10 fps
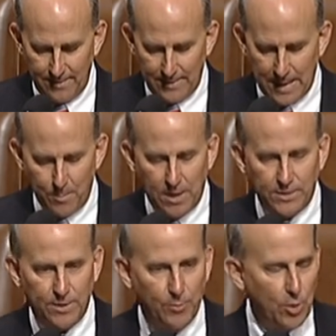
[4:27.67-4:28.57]
they
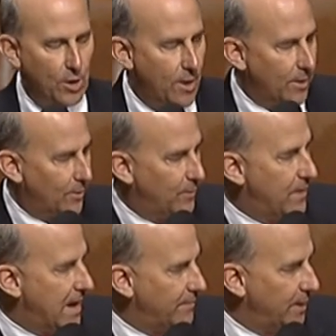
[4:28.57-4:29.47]
must have put Article
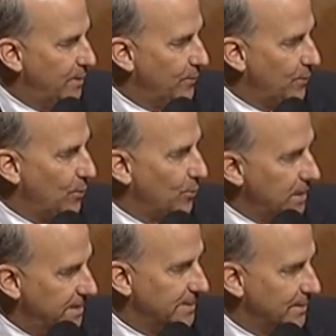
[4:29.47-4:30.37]
5 in here for a
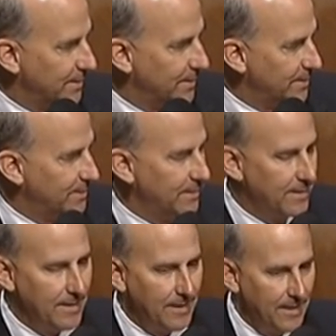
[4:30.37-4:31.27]
reason.
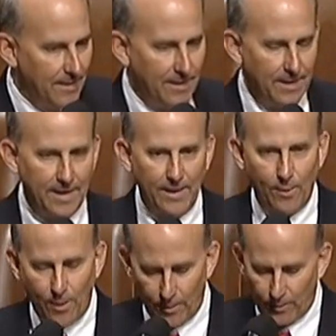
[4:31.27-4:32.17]
And
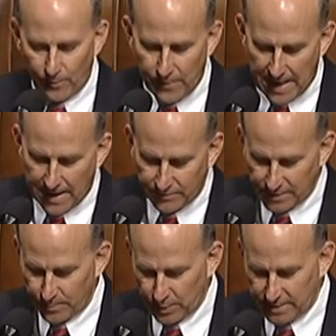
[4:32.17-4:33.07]
Article 5
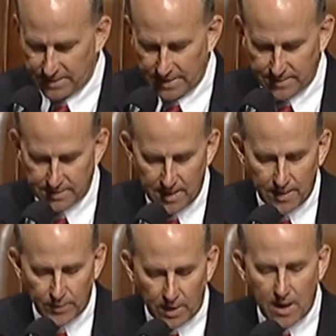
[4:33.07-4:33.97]
simply says
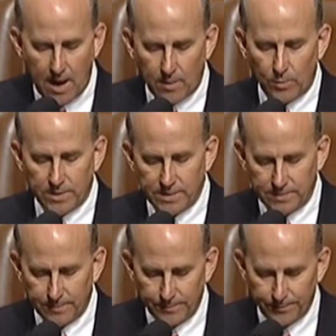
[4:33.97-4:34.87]
that Congress,
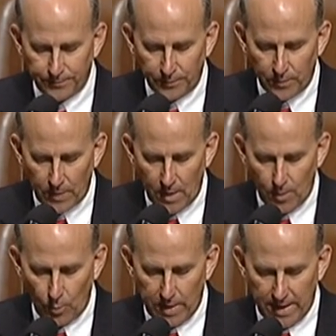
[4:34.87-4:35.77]

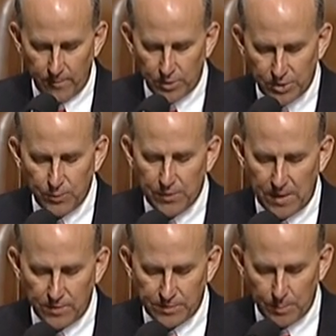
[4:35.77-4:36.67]
whenever
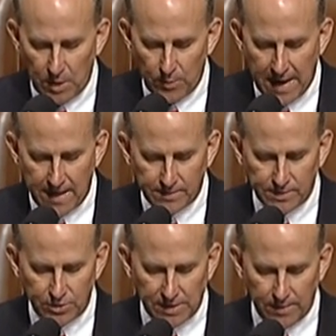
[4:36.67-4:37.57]
2/3 of both
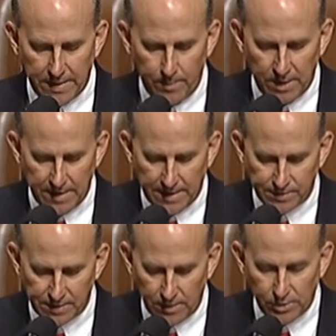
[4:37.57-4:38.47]
houses shall deem it
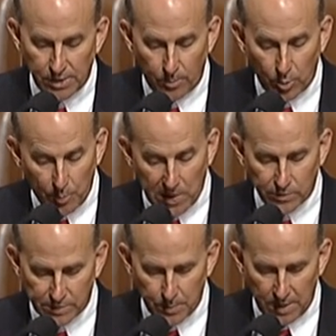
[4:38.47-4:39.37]
necessary, shall
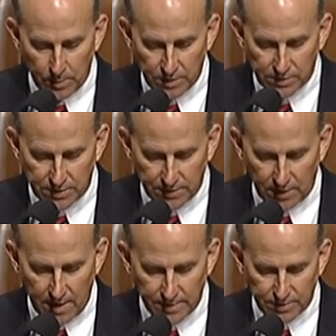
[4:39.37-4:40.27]
propose amendments to the
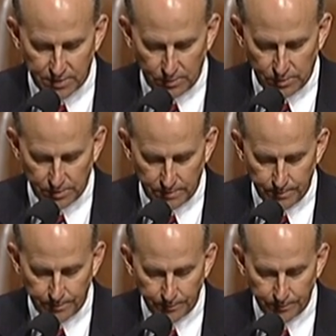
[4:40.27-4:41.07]
Constitution,